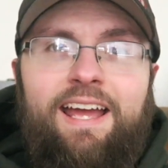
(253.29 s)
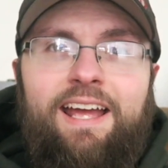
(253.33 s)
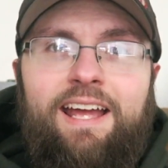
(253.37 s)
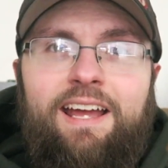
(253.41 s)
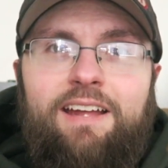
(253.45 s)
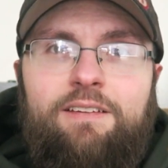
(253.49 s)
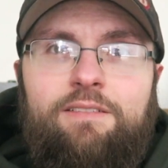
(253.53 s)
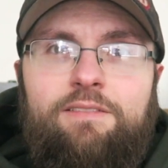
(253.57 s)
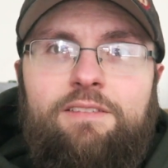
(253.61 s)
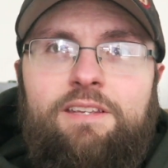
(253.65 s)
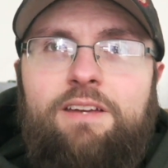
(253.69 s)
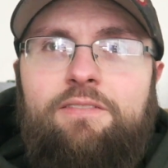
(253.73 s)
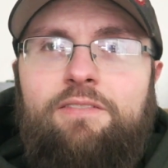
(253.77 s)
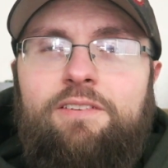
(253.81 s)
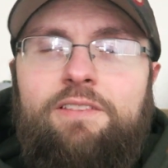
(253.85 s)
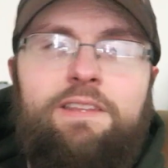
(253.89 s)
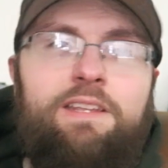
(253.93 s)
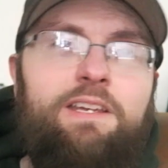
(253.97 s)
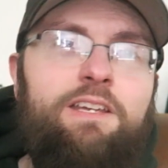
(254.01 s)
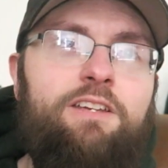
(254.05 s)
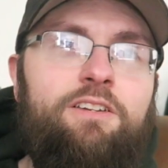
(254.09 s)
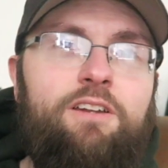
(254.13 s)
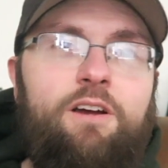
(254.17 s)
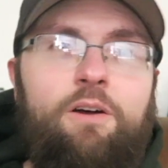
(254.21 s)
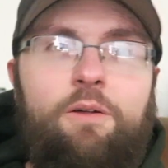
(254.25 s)
and given
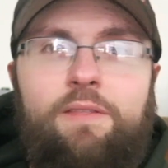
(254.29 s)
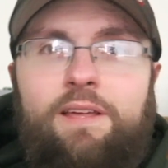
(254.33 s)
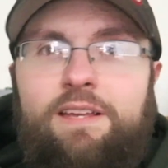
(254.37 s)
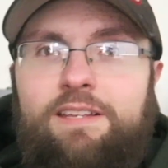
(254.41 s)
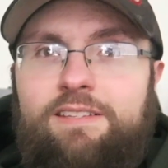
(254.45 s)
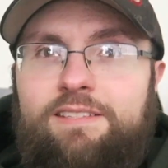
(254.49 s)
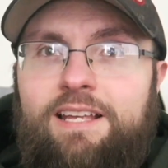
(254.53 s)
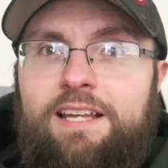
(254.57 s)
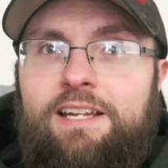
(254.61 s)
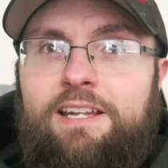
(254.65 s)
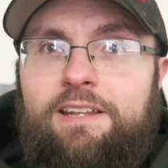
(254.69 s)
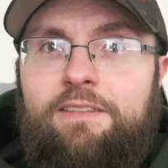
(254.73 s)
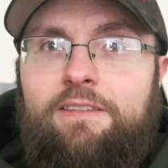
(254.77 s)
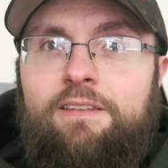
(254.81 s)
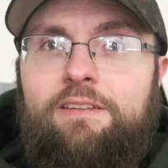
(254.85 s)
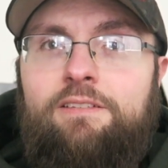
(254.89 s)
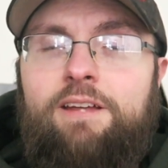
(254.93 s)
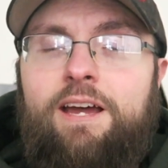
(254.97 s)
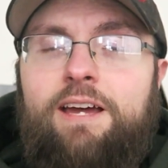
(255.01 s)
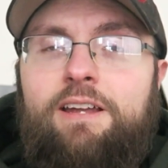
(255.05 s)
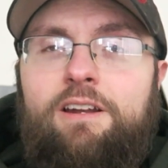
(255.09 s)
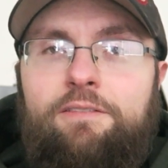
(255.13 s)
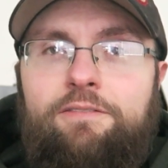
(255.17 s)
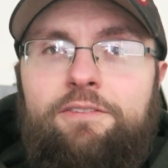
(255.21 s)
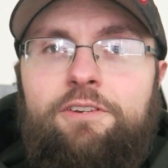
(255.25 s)
that, you know, they said in the
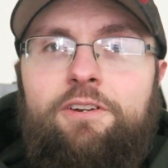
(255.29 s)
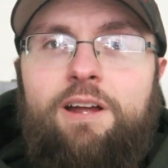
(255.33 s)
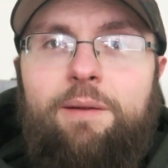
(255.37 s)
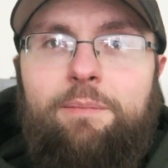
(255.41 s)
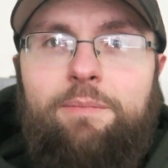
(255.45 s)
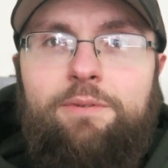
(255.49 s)
Dino Fury